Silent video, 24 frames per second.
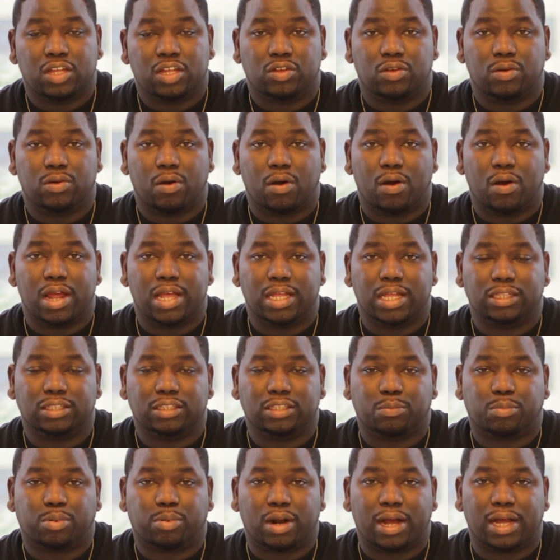You are in
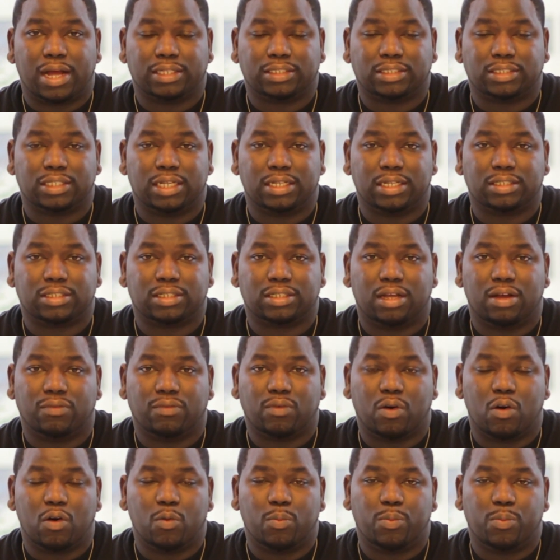the process
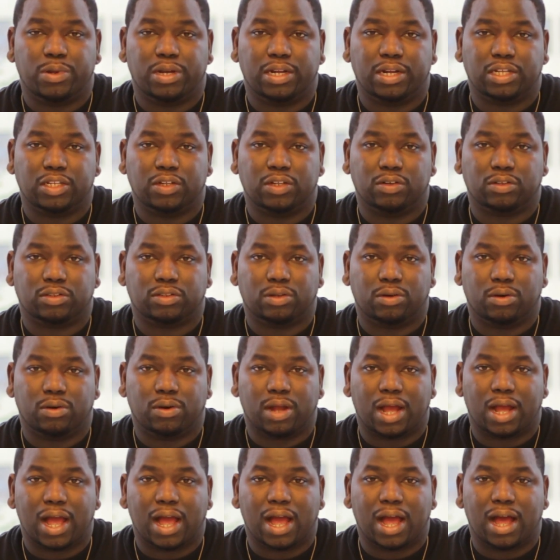of opening your
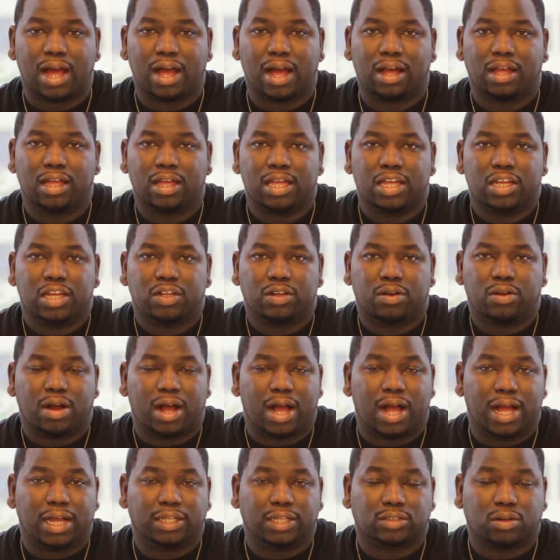third eye. Your
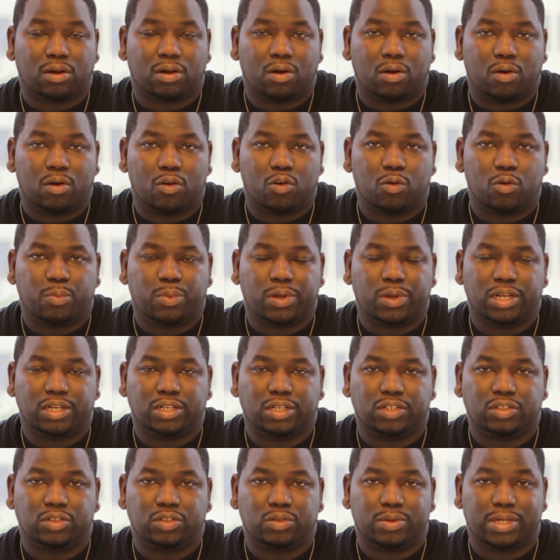eyes are
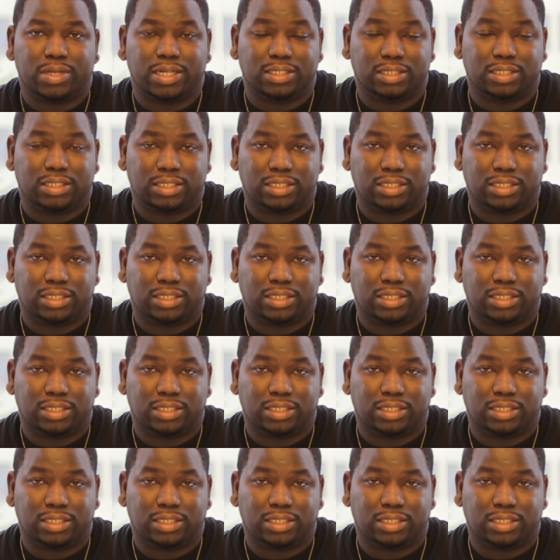open. You can